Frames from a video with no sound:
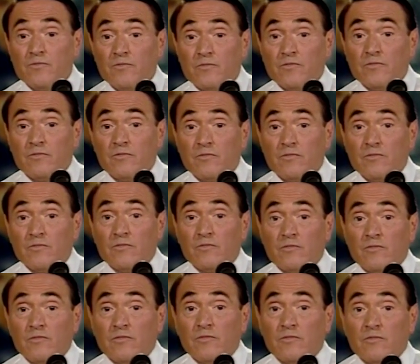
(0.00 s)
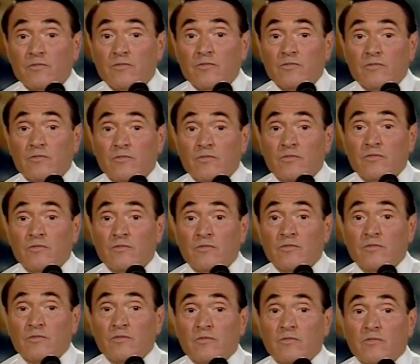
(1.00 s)

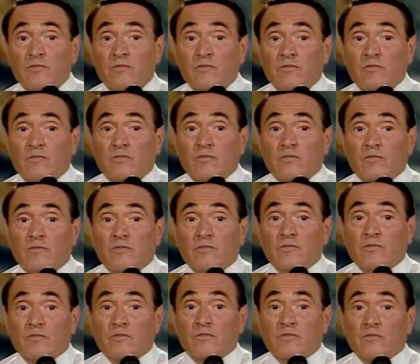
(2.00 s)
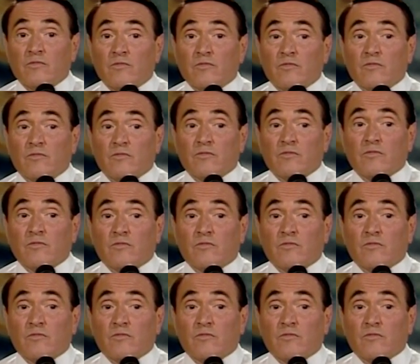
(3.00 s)
No one is speaking in this clip.